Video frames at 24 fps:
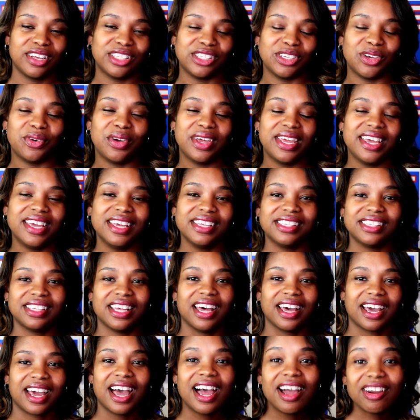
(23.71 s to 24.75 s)
So he is
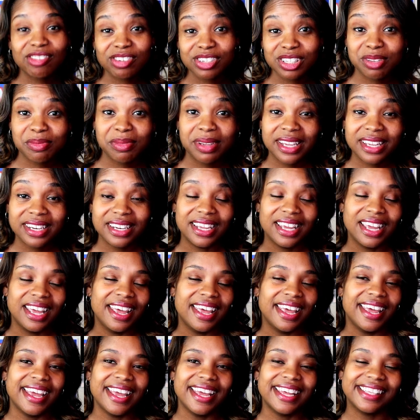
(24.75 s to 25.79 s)
a congressman
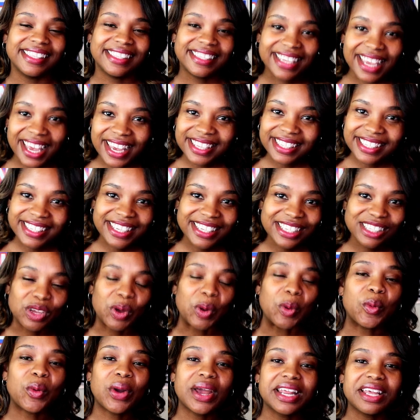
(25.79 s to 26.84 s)
in Texas
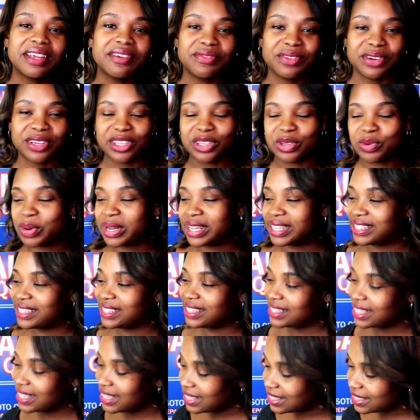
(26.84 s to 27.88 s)
running for U.S.
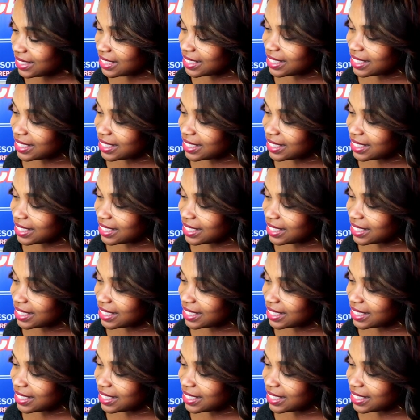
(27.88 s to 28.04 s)
Senate.